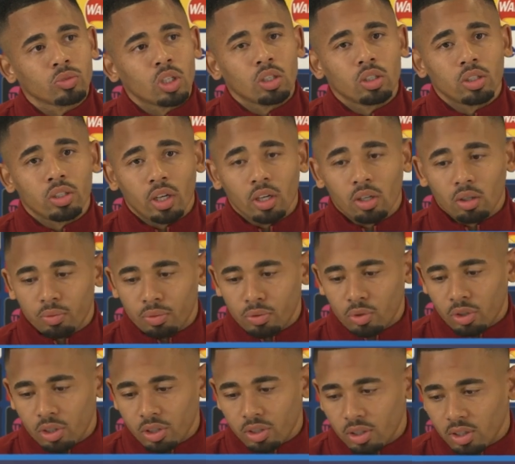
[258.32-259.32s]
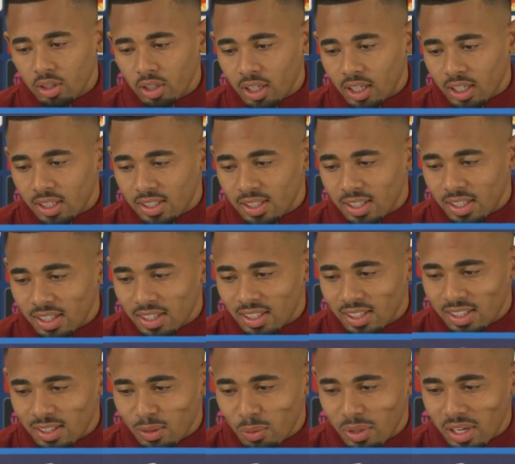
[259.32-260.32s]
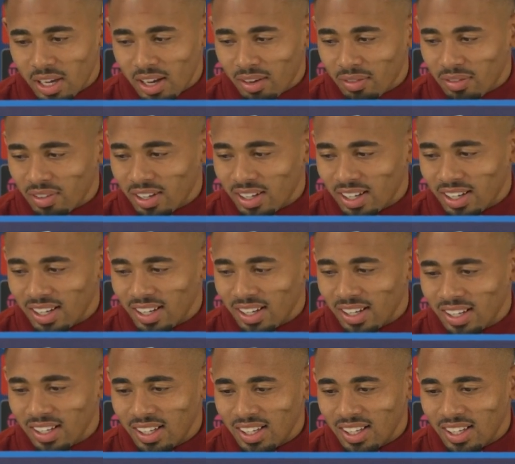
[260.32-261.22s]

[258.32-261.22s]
Yeah, of course. Like I said, we have a,